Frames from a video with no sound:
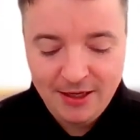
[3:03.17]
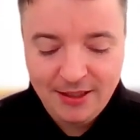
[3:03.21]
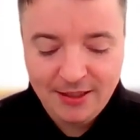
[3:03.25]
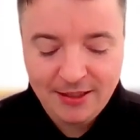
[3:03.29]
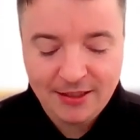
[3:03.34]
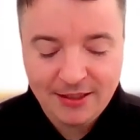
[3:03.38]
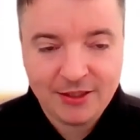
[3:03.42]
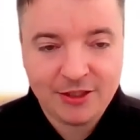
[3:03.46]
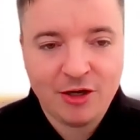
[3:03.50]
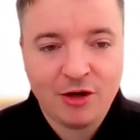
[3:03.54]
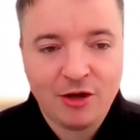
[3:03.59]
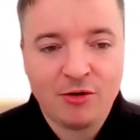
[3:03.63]

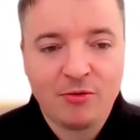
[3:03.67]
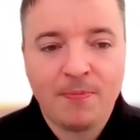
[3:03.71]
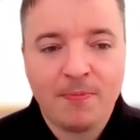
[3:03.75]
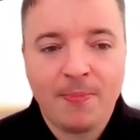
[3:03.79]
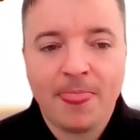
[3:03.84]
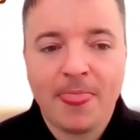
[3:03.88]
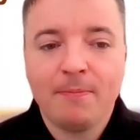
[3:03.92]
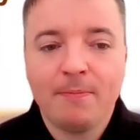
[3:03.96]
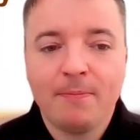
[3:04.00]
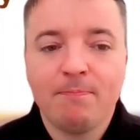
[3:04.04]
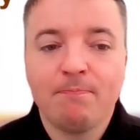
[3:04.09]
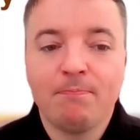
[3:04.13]
So
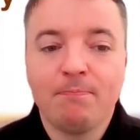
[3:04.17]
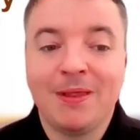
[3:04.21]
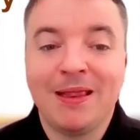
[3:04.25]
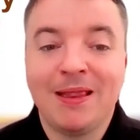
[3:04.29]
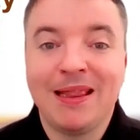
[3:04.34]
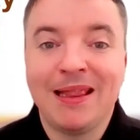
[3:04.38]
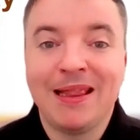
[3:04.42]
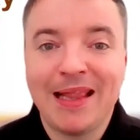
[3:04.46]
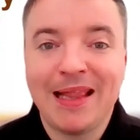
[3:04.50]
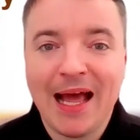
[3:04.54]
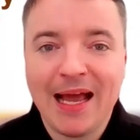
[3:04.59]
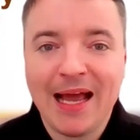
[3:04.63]

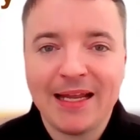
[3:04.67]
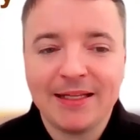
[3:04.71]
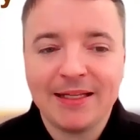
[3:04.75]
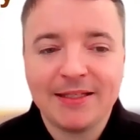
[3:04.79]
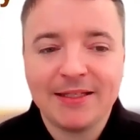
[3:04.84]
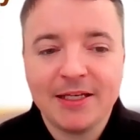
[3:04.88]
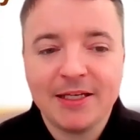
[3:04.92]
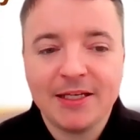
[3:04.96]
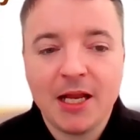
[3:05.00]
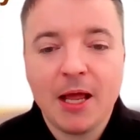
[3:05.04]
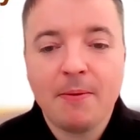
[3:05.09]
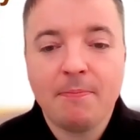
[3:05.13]
light,
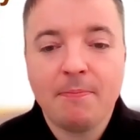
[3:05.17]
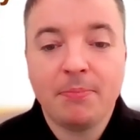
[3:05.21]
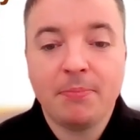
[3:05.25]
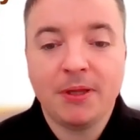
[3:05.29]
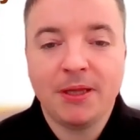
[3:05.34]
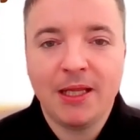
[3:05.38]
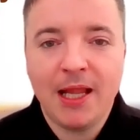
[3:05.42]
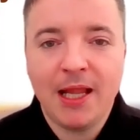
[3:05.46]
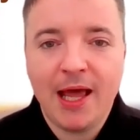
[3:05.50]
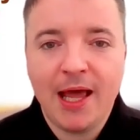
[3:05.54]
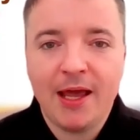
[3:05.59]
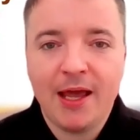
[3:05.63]

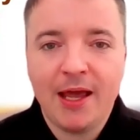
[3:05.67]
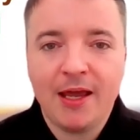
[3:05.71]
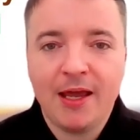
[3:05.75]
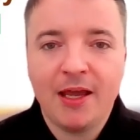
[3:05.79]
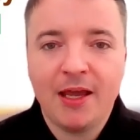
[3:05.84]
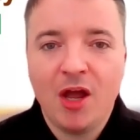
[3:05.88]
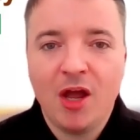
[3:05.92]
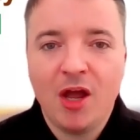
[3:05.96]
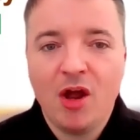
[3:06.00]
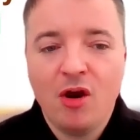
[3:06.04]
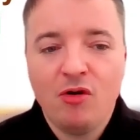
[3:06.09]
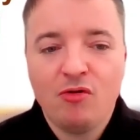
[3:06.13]
play,
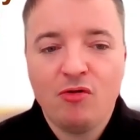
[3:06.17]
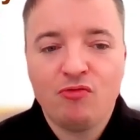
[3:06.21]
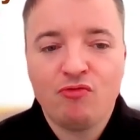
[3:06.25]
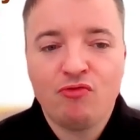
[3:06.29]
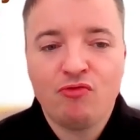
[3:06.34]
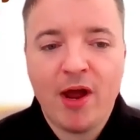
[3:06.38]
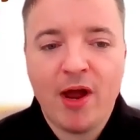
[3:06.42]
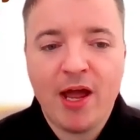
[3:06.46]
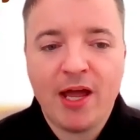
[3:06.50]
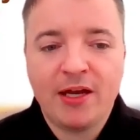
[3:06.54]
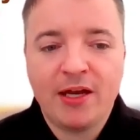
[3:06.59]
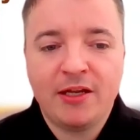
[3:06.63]

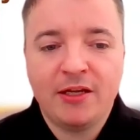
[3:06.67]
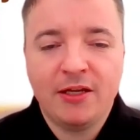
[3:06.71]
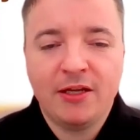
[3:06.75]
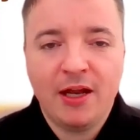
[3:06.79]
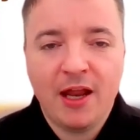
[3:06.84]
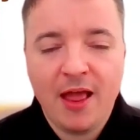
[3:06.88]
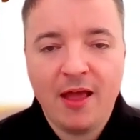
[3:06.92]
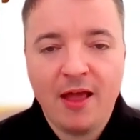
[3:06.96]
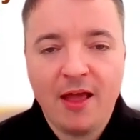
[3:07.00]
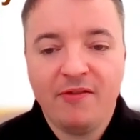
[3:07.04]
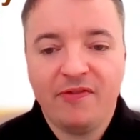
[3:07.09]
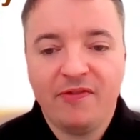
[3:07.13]
red,
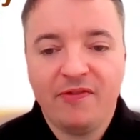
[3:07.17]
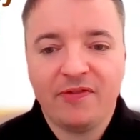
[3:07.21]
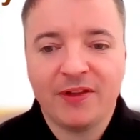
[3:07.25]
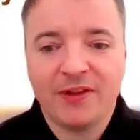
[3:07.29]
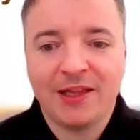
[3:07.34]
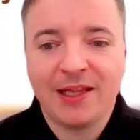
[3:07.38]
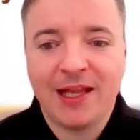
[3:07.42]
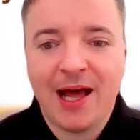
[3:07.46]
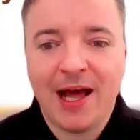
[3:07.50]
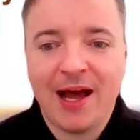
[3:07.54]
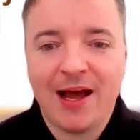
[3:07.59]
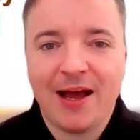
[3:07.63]

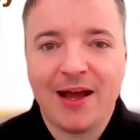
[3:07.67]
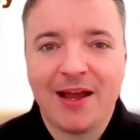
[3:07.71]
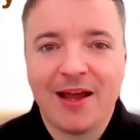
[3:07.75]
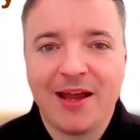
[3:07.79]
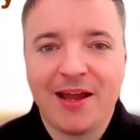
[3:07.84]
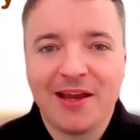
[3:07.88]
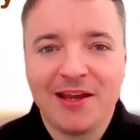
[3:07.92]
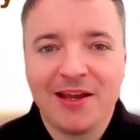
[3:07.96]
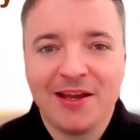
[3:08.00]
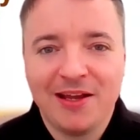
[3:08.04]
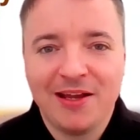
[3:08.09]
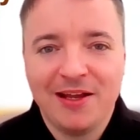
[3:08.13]

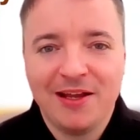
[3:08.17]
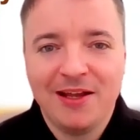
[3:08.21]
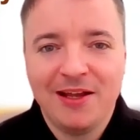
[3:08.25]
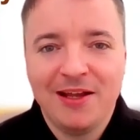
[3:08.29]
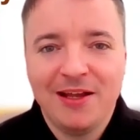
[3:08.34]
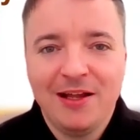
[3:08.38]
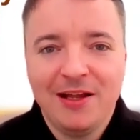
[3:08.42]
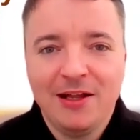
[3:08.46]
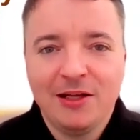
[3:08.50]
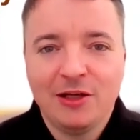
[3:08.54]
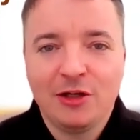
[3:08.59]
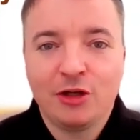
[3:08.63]
fly.
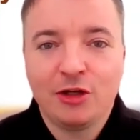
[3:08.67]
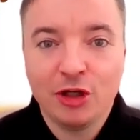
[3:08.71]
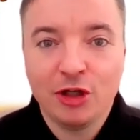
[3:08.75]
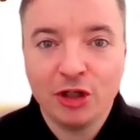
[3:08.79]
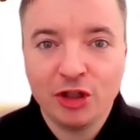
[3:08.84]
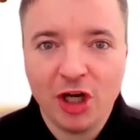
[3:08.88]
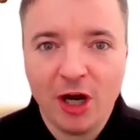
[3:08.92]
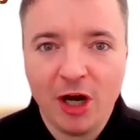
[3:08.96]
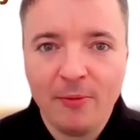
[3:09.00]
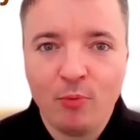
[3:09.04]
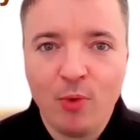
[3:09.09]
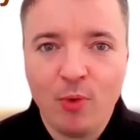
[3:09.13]
Good
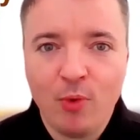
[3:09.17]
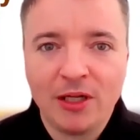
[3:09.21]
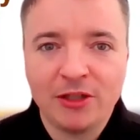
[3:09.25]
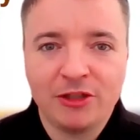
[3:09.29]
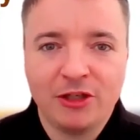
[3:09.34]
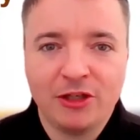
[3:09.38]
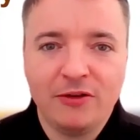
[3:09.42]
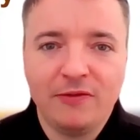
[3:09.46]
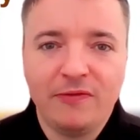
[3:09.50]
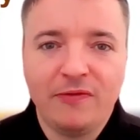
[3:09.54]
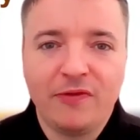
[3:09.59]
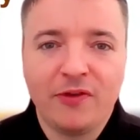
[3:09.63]
job, well
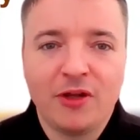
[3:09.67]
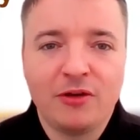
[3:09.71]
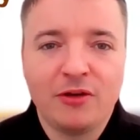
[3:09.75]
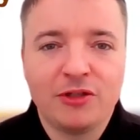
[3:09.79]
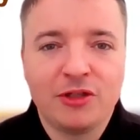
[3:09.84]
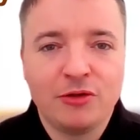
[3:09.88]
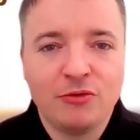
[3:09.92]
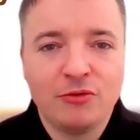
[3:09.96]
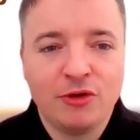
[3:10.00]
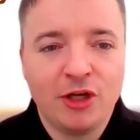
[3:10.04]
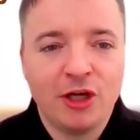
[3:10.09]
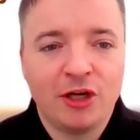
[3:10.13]
done for those
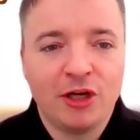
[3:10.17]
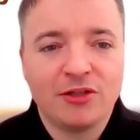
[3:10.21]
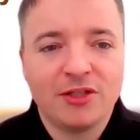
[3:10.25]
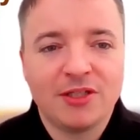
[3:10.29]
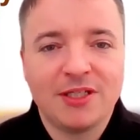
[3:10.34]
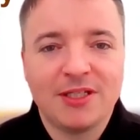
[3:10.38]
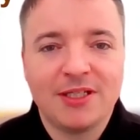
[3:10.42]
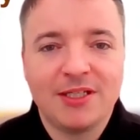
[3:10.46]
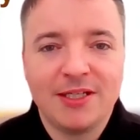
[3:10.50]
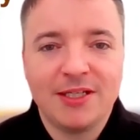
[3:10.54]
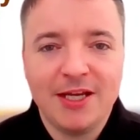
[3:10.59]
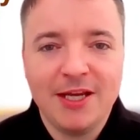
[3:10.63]
who got
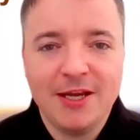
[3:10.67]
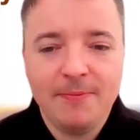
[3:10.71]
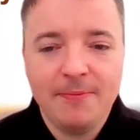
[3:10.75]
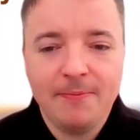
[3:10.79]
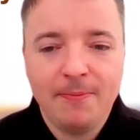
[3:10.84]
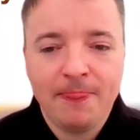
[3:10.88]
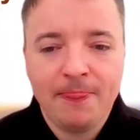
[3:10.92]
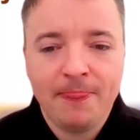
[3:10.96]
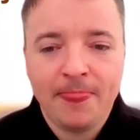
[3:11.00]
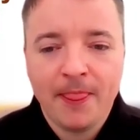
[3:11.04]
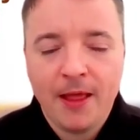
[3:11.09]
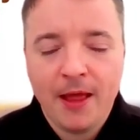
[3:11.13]
C.
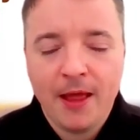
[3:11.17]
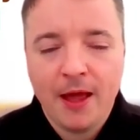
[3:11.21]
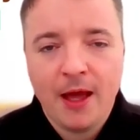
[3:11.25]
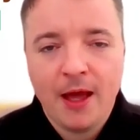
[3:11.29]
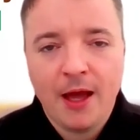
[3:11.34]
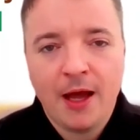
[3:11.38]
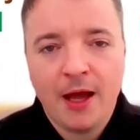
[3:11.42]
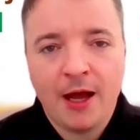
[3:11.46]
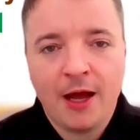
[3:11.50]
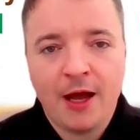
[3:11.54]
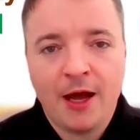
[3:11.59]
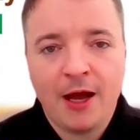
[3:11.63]

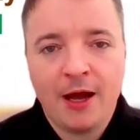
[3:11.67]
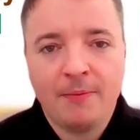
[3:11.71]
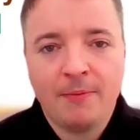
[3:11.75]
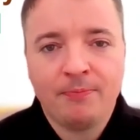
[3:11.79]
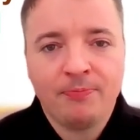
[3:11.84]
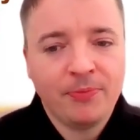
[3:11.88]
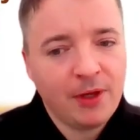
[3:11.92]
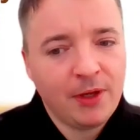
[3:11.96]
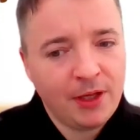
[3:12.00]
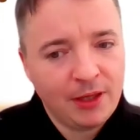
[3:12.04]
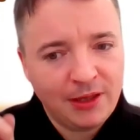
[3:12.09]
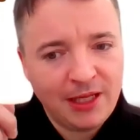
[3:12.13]

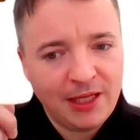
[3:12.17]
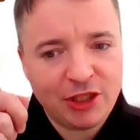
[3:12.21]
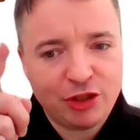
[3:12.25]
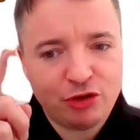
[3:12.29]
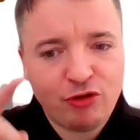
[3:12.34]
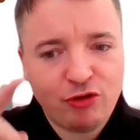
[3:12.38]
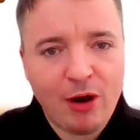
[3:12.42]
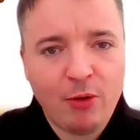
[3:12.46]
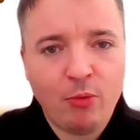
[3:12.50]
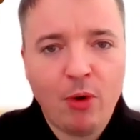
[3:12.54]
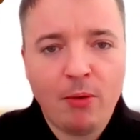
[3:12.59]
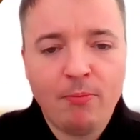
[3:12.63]
Let's
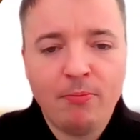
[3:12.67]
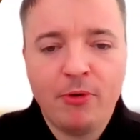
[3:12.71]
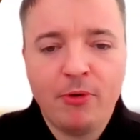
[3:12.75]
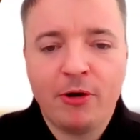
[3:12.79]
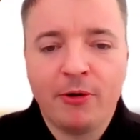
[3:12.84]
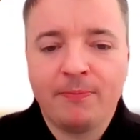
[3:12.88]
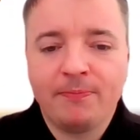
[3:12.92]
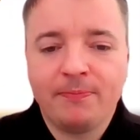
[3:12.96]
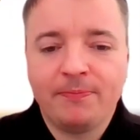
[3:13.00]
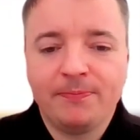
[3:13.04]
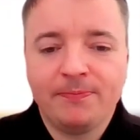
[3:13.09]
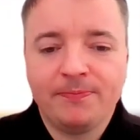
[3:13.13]
try one more.